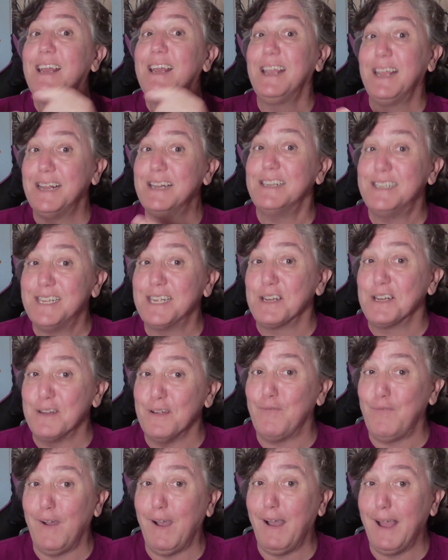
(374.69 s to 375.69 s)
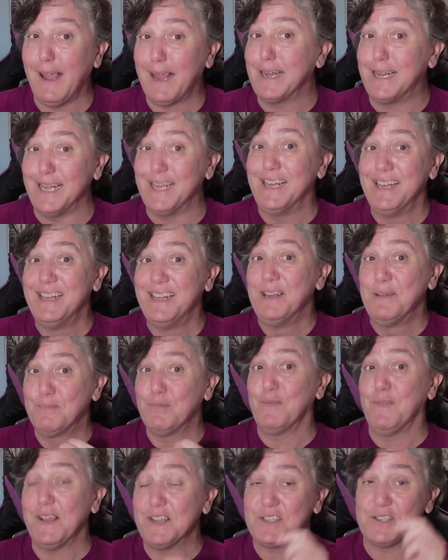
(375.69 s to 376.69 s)
in a dignified,
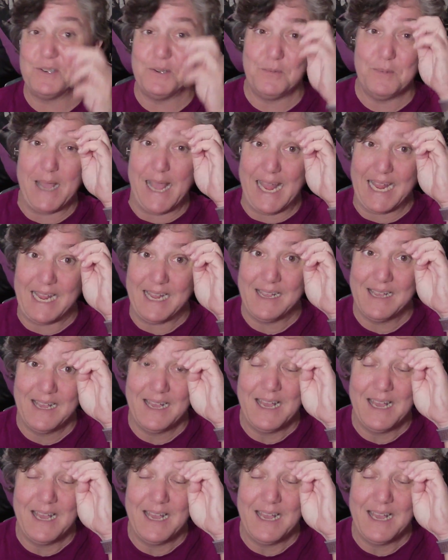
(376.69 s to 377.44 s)
professional way.